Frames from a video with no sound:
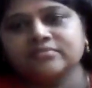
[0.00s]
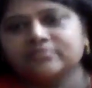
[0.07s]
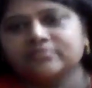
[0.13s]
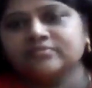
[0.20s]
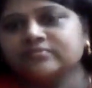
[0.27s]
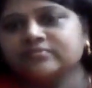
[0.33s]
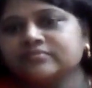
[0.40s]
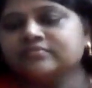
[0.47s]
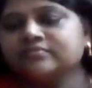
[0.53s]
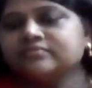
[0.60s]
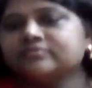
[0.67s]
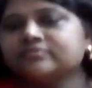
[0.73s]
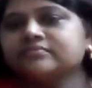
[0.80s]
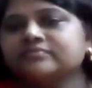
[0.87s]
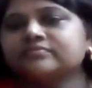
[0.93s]

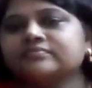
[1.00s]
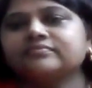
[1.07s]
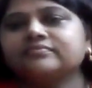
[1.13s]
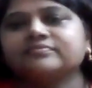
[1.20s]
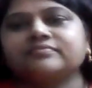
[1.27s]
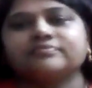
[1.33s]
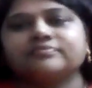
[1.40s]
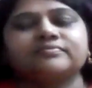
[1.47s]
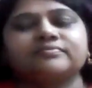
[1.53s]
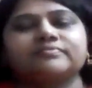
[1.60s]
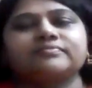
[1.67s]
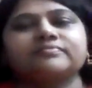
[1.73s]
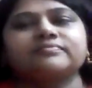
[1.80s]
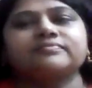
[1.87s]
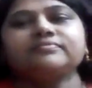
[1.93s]

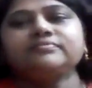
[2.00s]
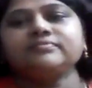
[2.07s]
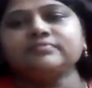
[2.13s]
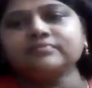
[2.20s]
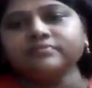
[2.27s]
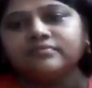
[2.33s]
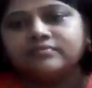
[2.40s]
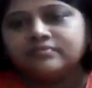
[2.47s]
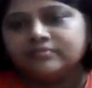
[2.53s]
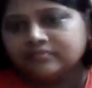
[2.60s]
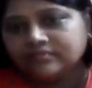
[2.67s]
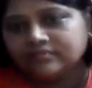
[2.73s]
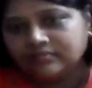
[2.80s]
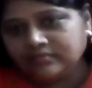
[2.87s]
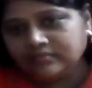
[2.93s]

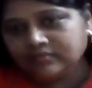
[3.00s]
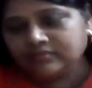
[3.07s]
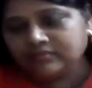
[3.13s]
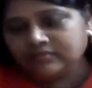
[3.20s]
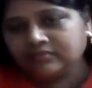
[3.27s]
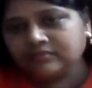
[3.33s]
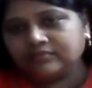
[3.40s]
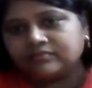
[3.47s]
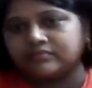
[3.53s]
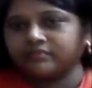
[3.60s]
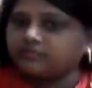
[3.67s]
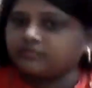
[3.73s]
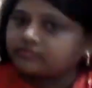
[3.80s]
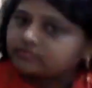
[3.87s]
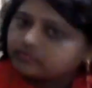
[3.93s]

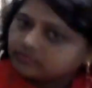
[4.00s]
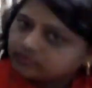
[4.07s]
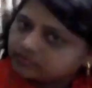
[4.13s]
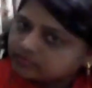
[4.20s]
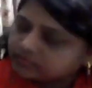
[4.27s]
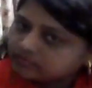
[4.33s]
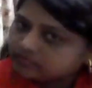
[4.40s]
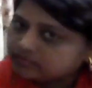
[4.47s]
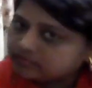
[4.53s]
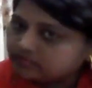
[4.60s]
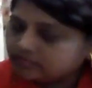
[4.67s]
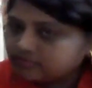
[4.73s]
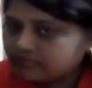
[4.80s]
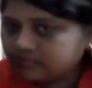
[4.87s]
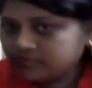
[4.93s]

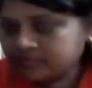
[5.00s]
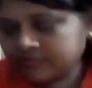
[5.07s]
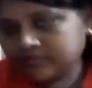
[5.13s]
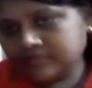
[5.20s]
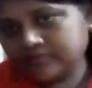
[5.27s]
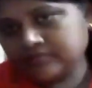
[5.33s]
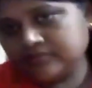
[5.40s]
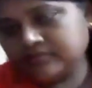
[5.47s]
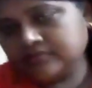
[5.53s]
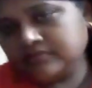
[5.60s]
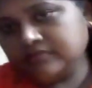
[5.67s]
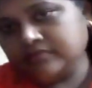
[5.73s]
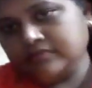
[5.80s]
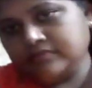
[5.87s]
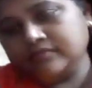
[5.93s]

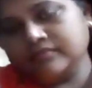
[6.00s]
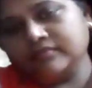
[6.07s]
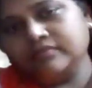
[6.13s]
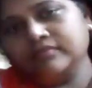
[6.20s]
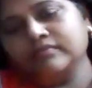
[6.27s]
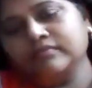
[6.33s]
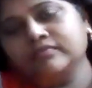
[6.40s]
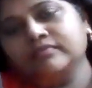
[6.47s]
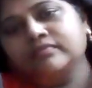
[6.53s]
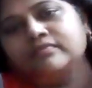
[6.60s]
(silent)